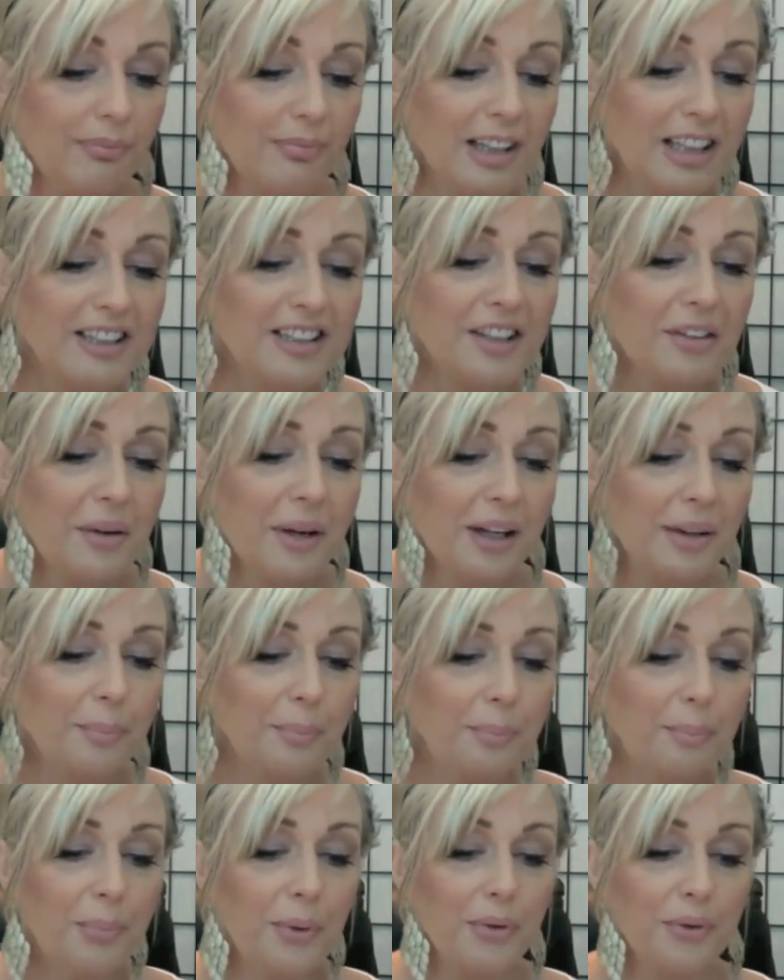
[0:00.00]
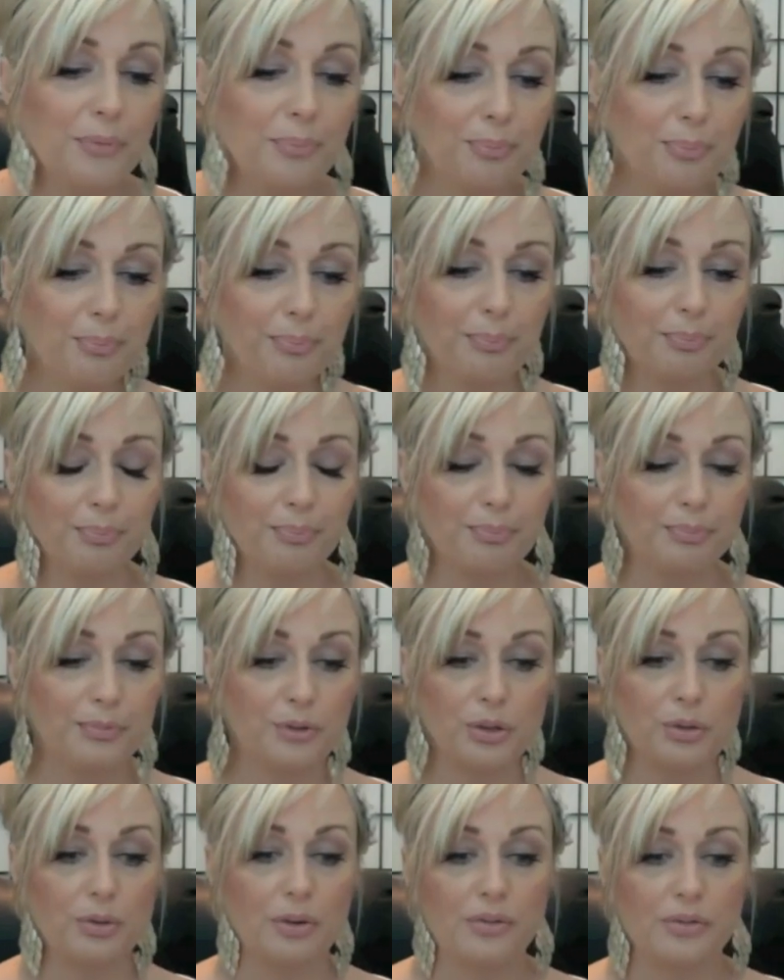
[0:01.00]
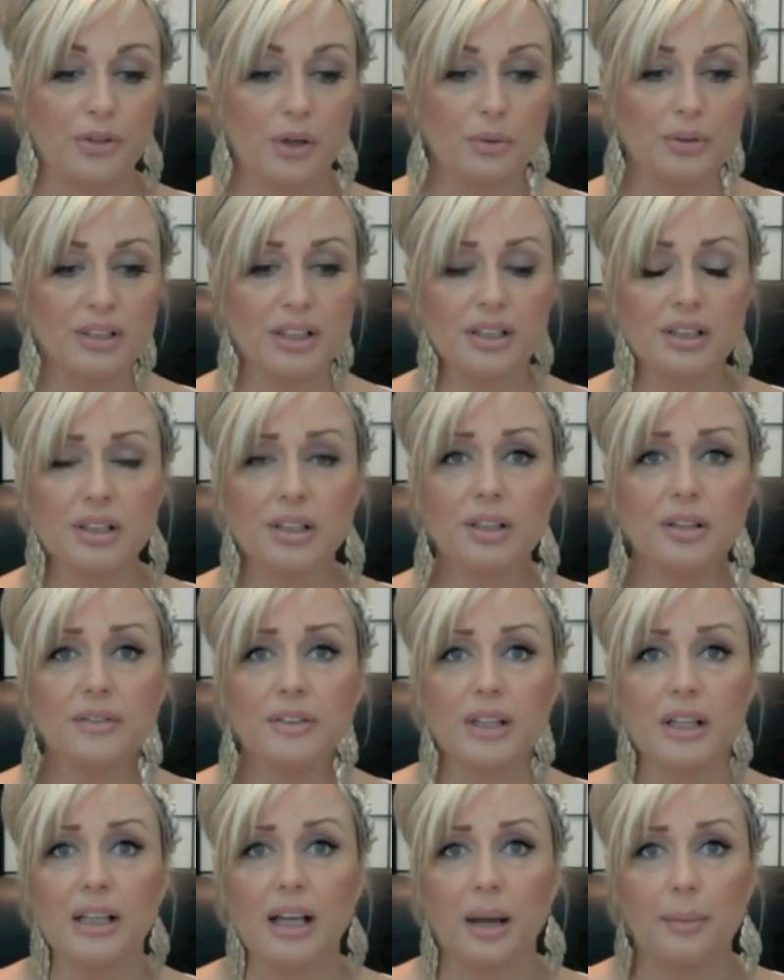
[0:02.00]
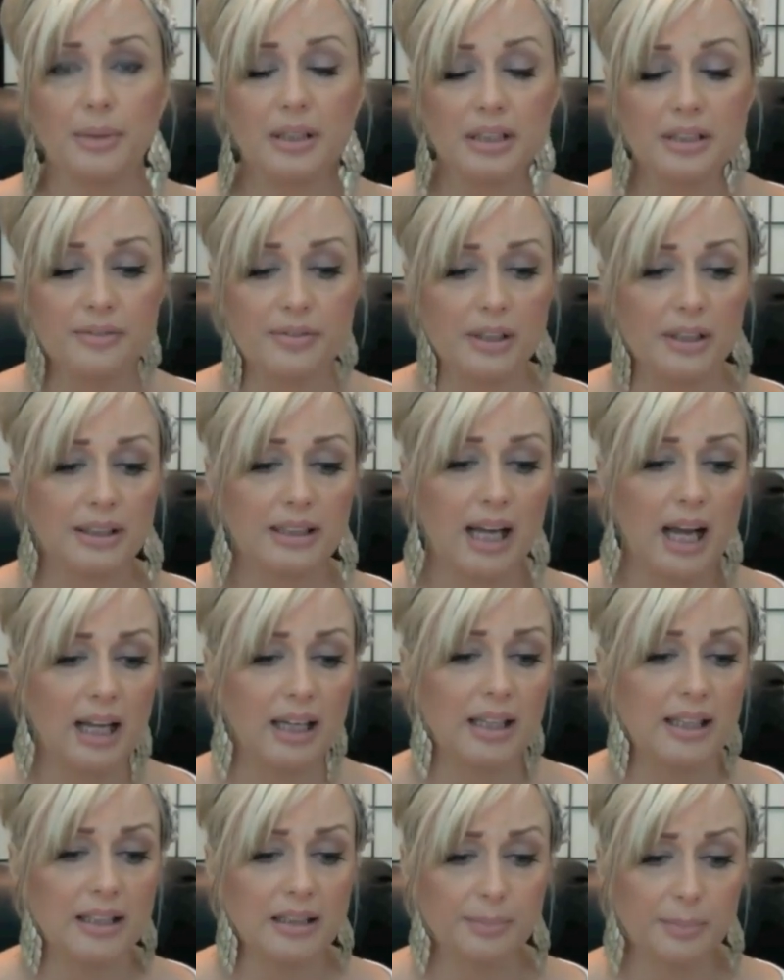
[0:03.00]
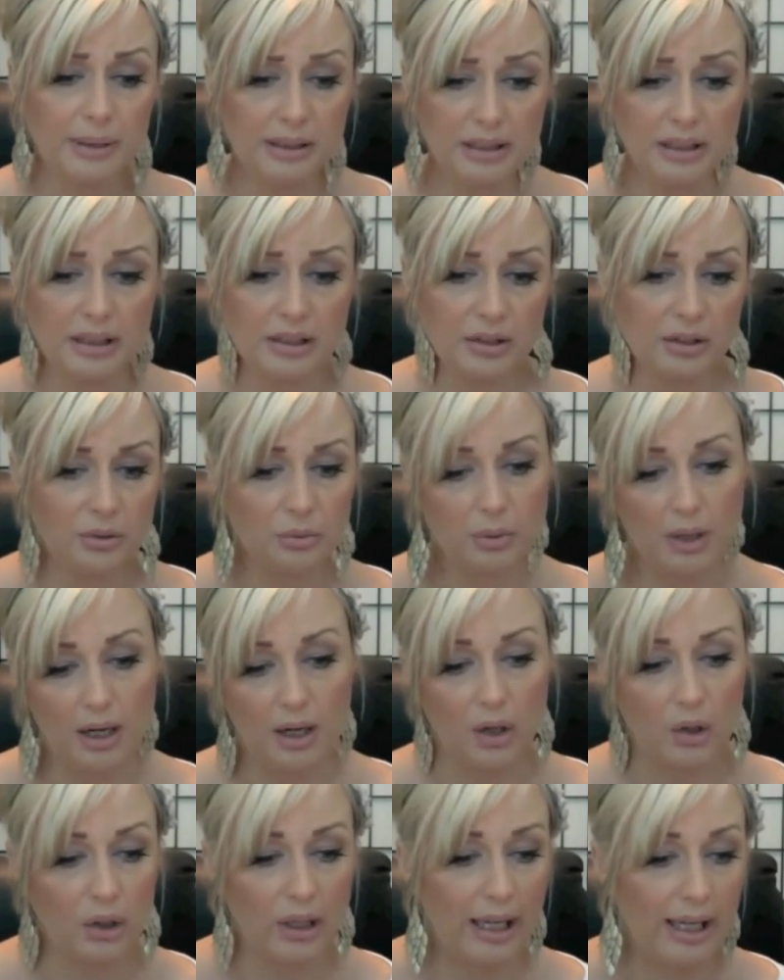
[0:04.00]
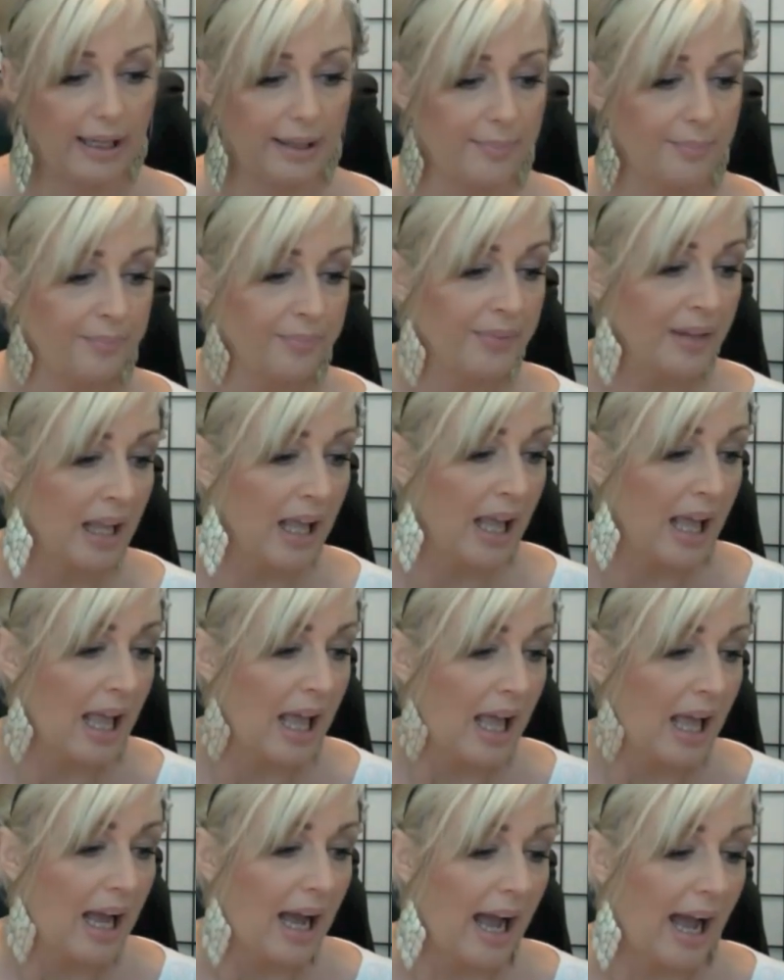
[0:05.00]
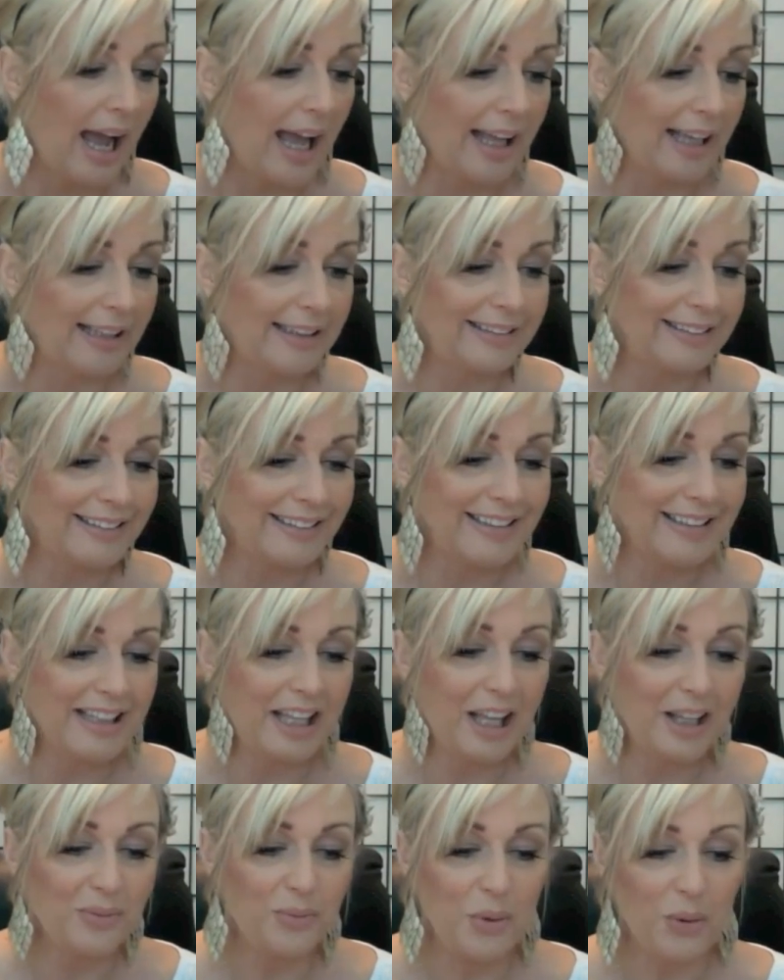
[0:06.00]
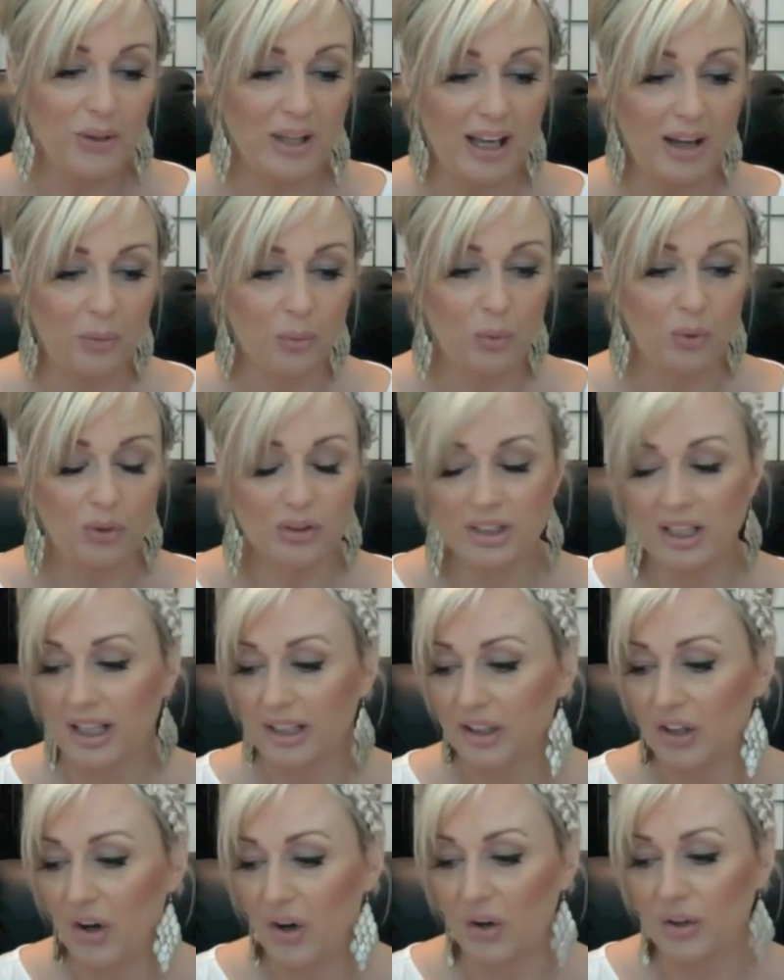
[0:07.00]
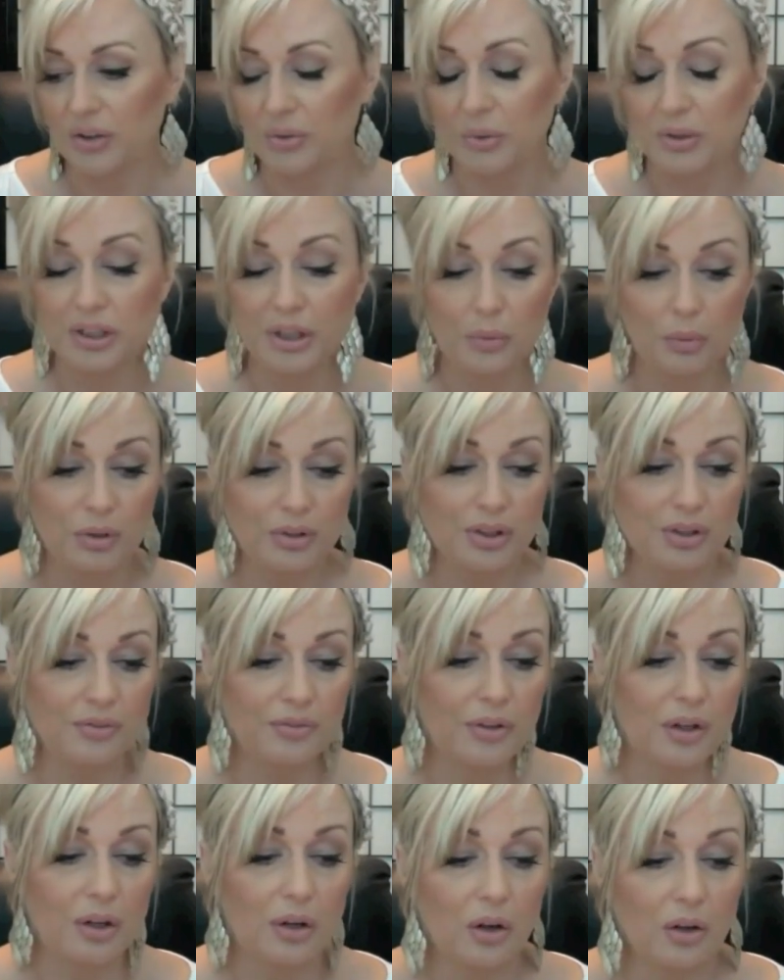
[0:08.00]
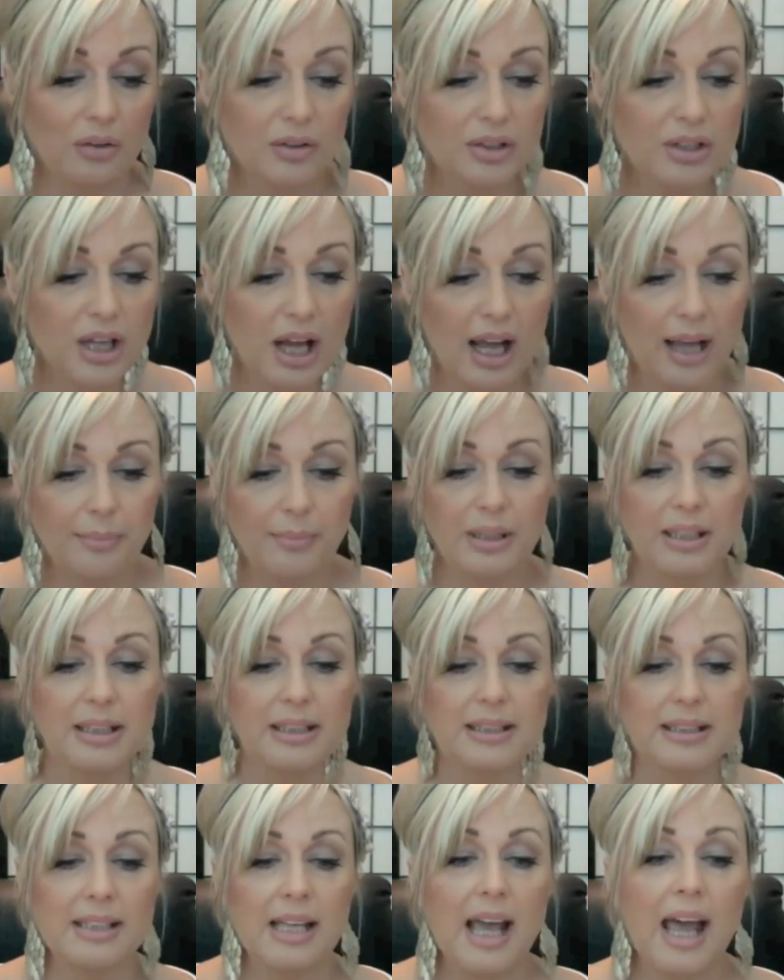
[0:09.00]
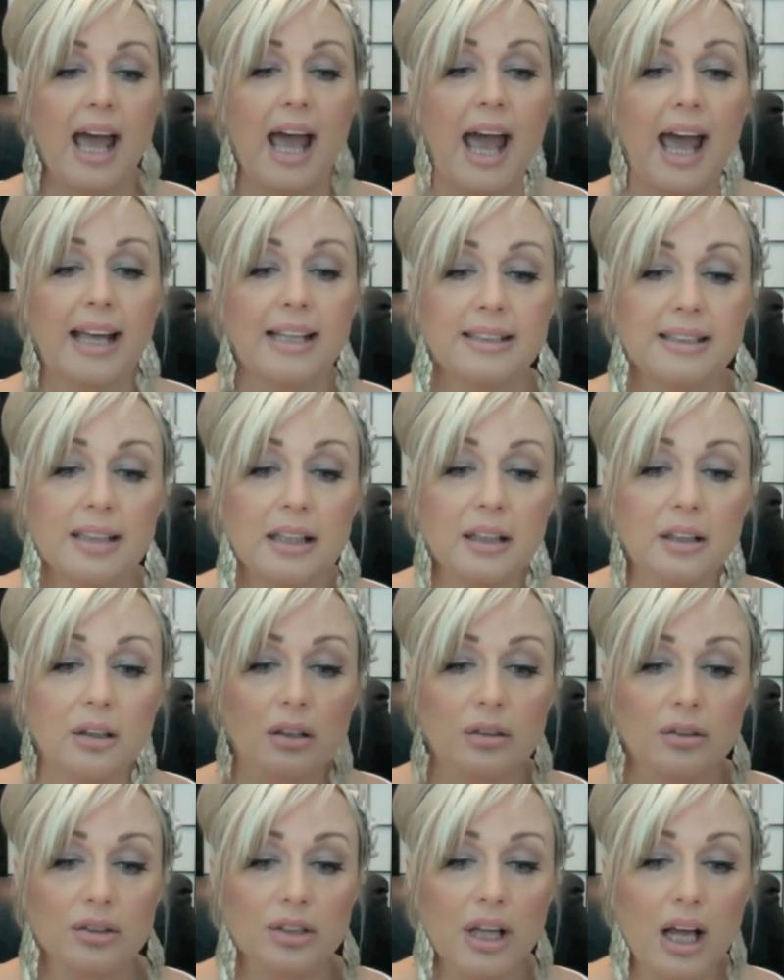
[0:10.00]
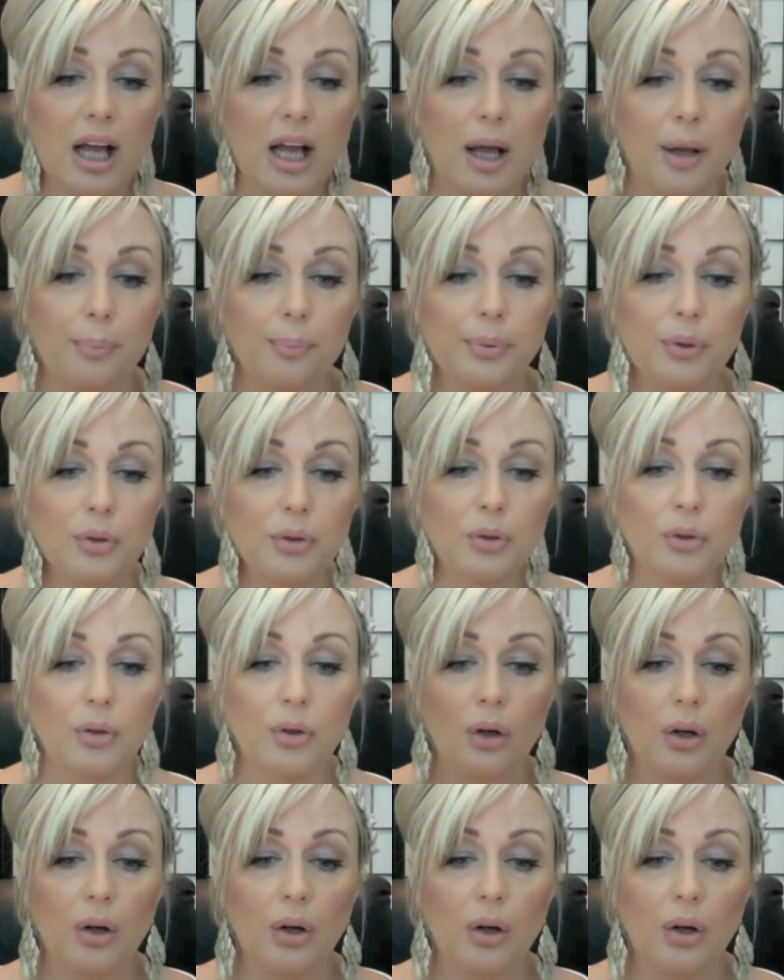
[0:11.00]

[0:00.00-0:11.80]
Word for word: So I bought two of those. I don't know if they come in different colors, but these two are okay. And then what I got, which I wanted for a long time, is Estee Lauder Pure